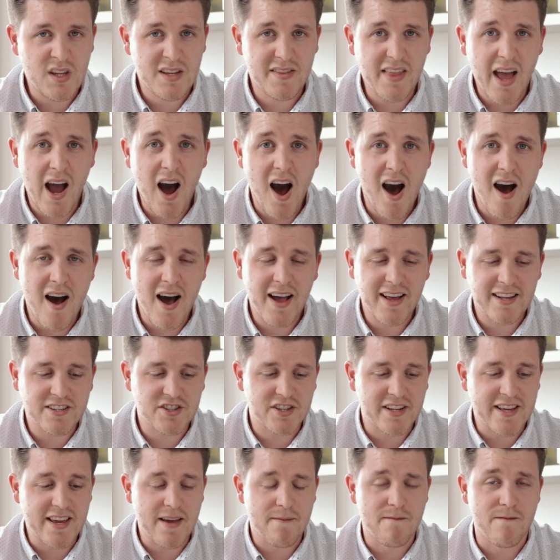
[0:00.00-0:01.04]
They are
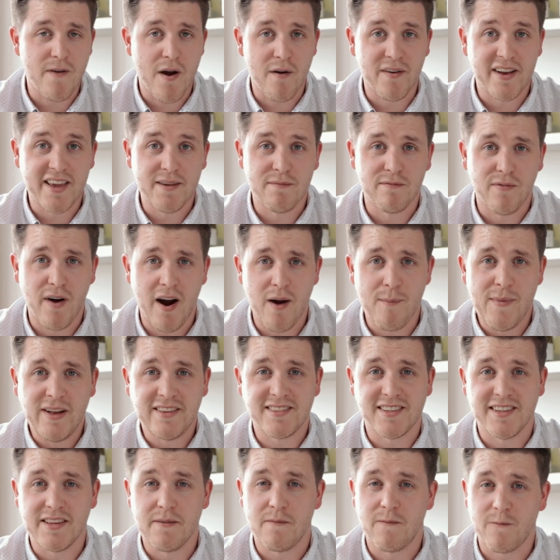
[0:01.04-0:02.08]
actually very
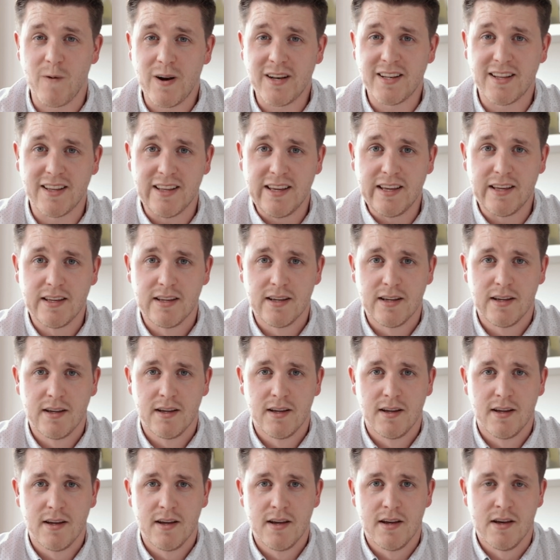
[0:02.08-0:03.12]
environmentally friendly.
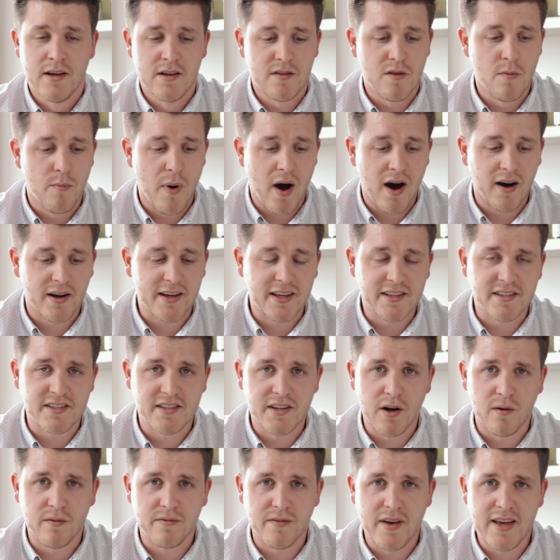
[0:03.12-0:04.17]
The bark
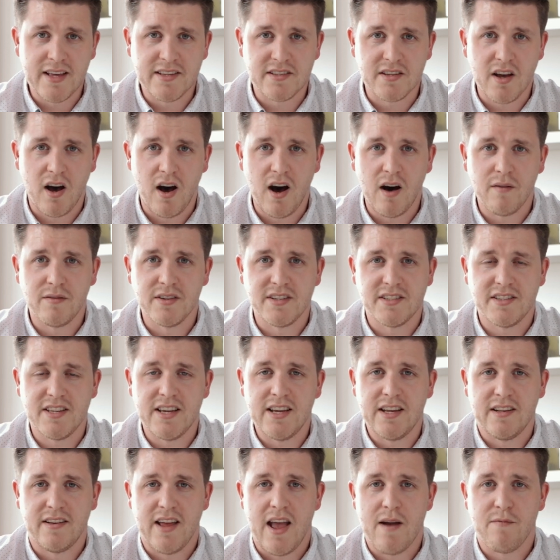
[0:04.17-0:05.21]
itself is
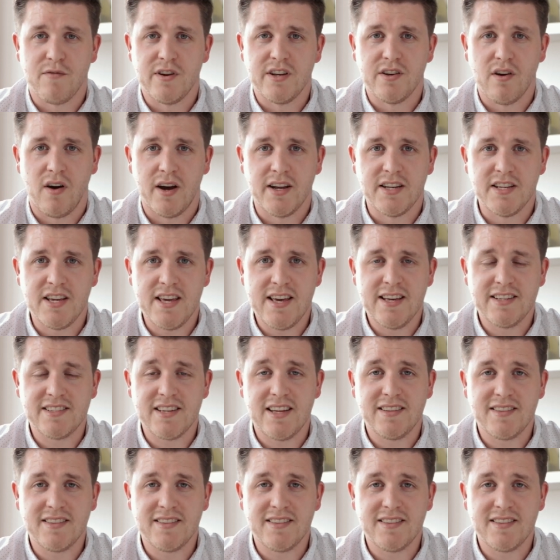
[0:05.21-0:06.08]
harvested every 9 years